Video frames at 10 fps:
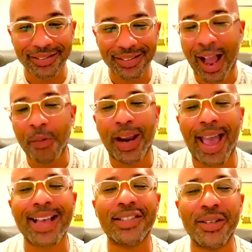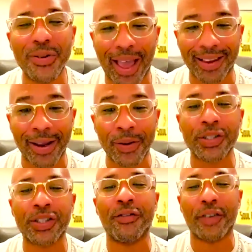Like, I want to ask you that. Like,
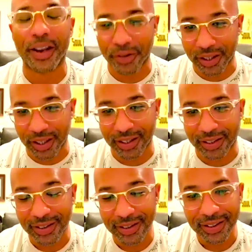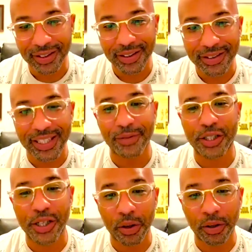what's your favorite TV
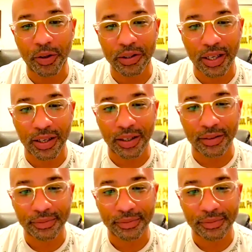show of all time?